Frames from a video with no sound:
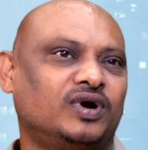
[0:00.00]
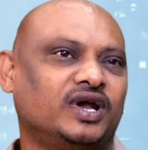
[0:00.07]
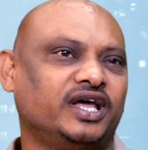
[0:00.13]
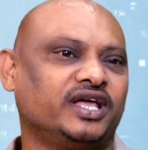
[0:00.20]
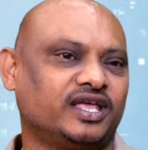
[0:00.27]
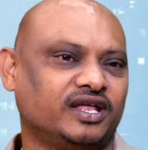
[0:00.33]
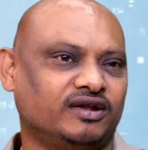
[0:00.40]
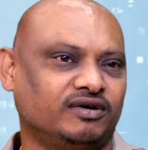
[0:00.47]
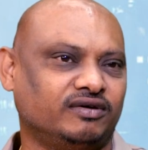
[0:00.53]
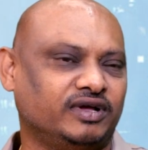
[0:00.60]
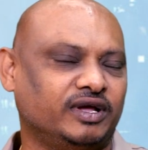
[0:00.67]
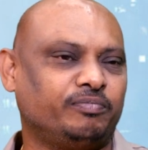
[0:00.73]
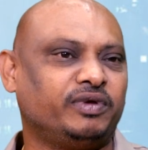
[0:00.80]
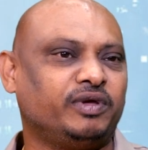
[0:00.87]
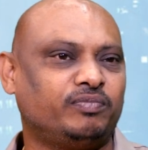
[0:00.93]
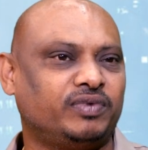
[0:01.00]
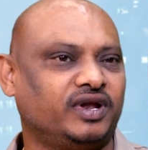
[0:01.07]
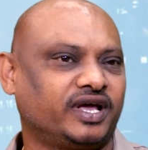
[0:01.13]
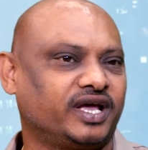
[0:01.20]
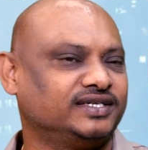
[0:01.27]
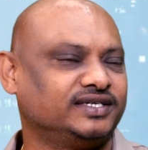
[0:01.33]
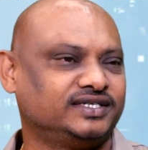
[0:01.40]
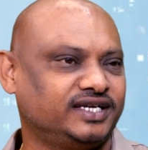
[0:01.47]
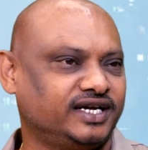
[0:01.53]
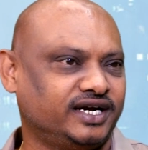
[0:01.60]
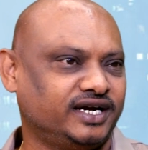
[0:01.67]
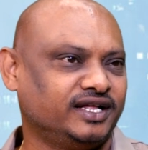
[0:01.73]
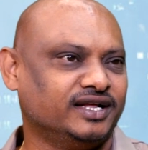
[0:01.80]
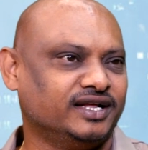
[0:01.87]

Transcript: like, people, like, as I said,